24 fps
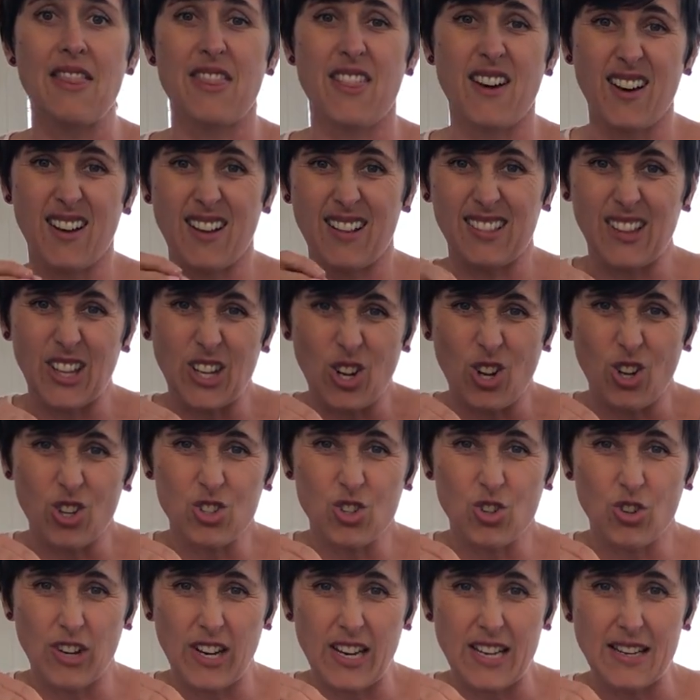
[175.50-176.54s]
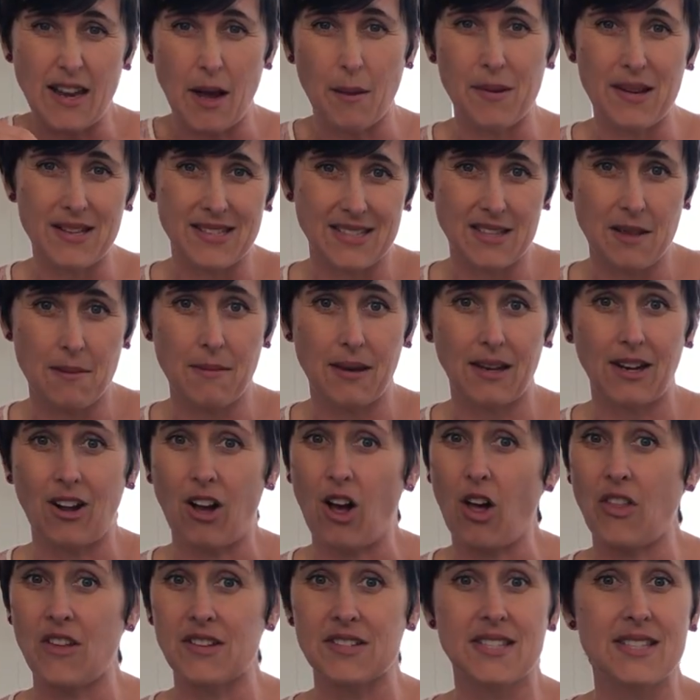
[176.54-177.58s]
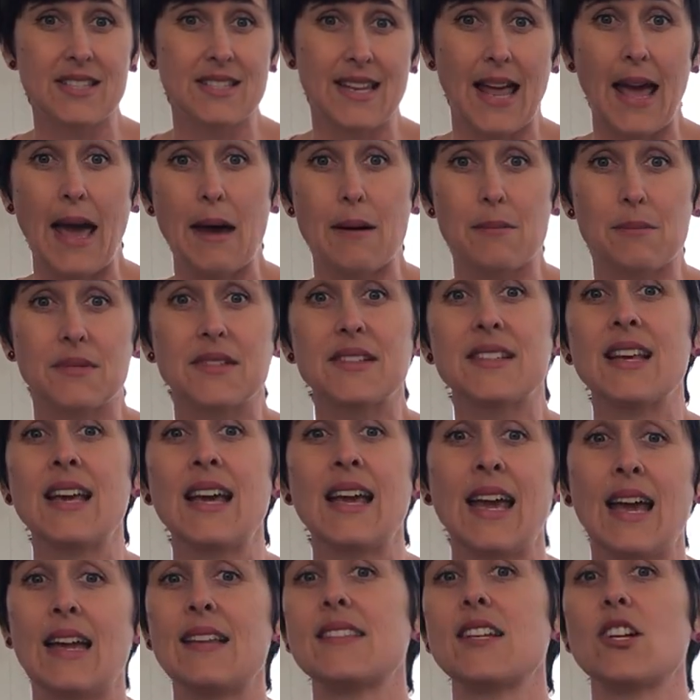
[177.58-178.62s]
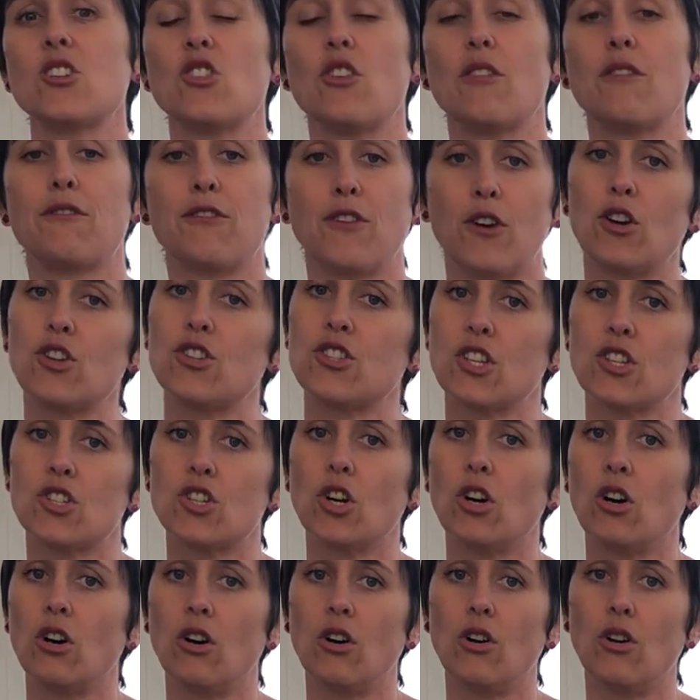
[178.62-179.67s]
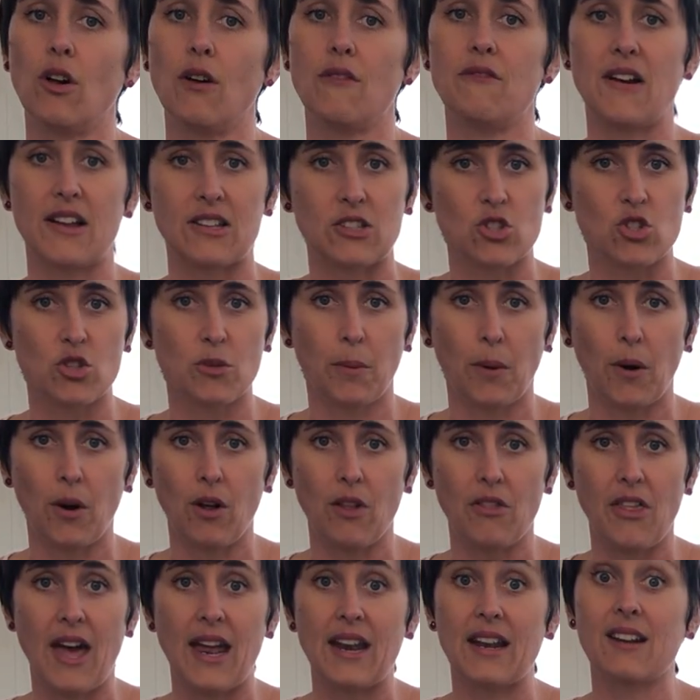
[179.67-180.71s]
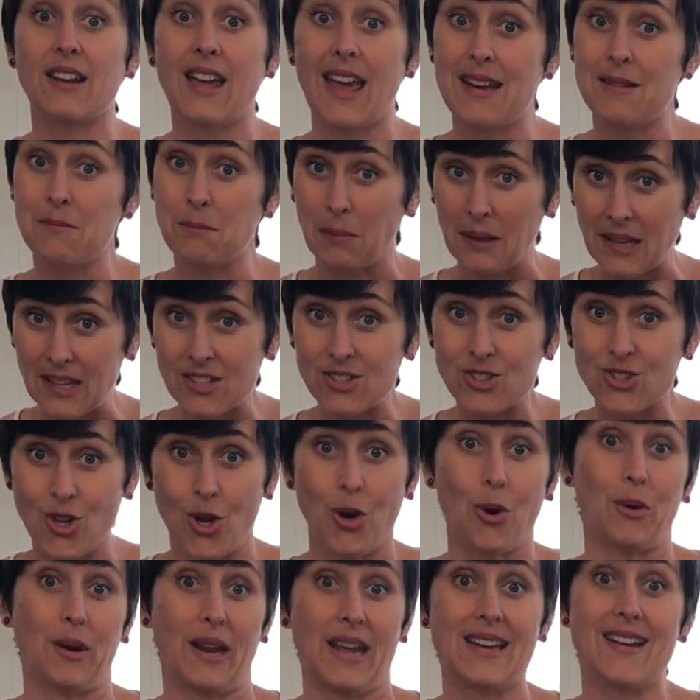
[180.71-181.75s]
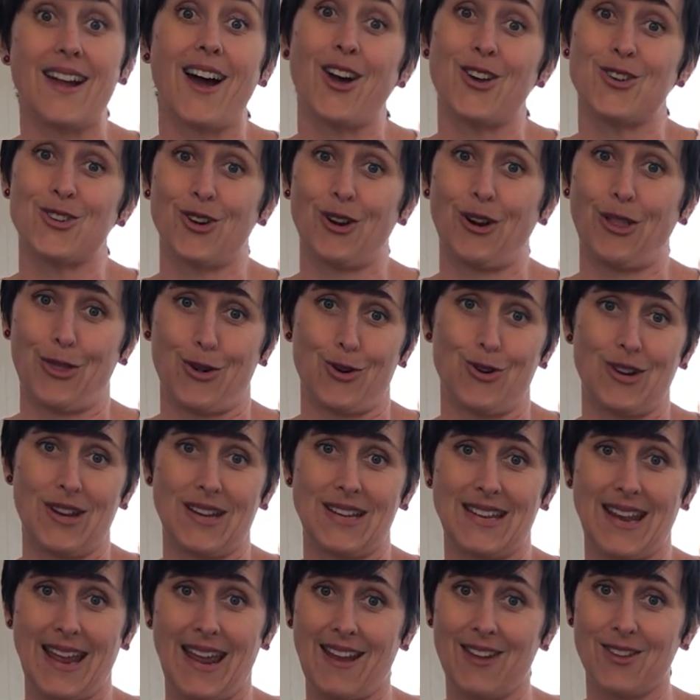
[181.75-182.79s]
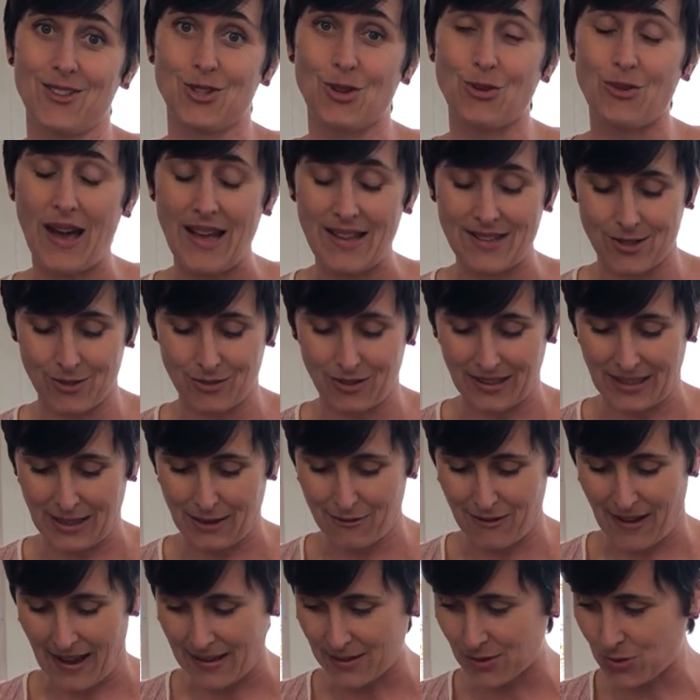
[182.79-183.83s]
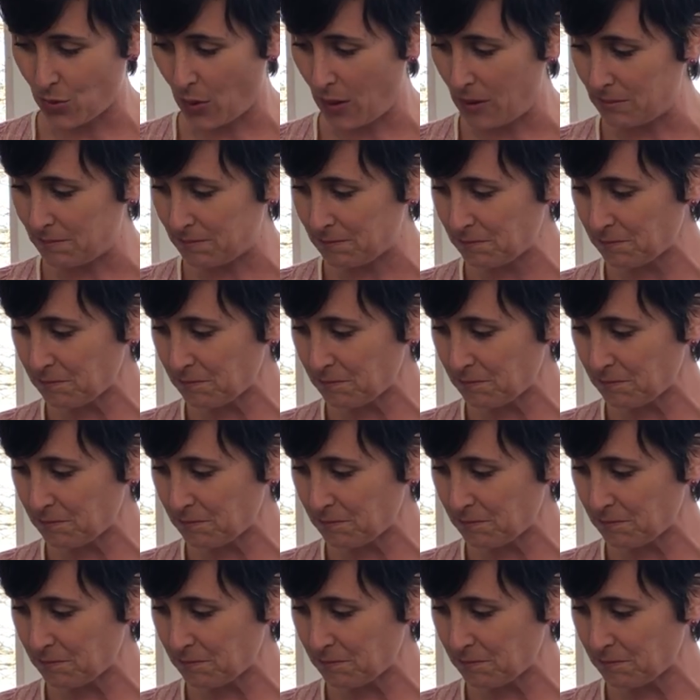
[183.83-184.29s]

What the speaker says: the little green nubbies in the middle, the stems. It's such a versatile vegetable that can be sown in under 30 days, so that's a really fast one.